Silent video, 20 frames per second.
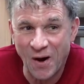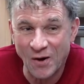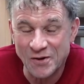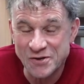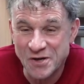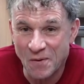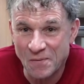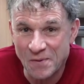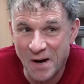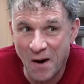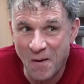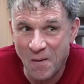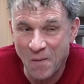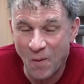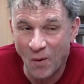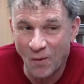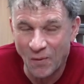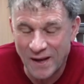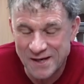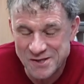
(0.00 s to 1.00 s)
don't know
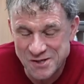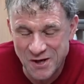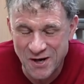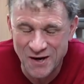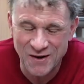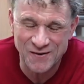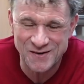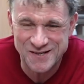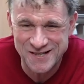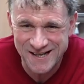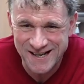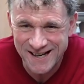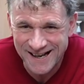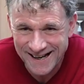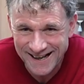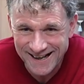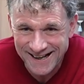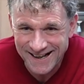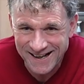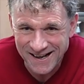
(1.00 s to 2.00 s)
what that's going to do.
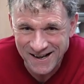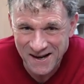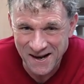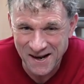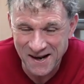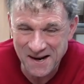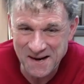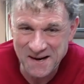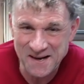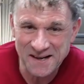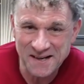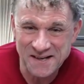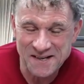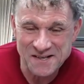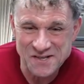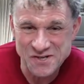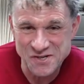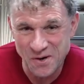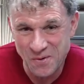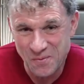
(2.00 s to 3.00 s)

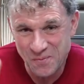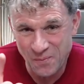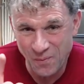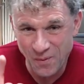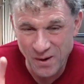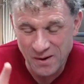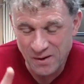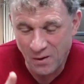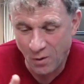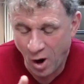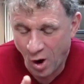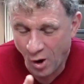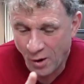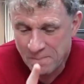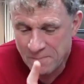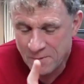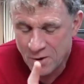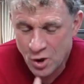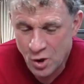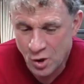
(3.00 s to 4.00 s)
So
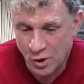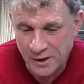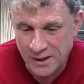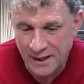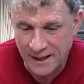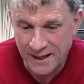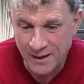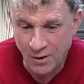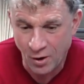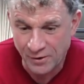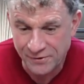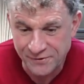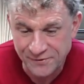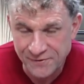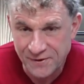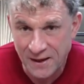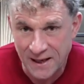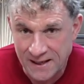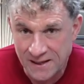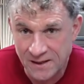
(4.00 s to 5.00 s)
I'm looking, I
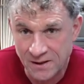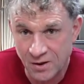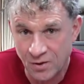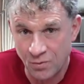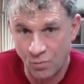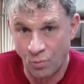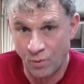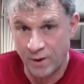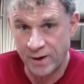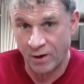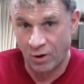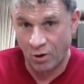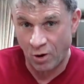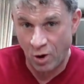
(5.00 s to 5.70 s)
think we are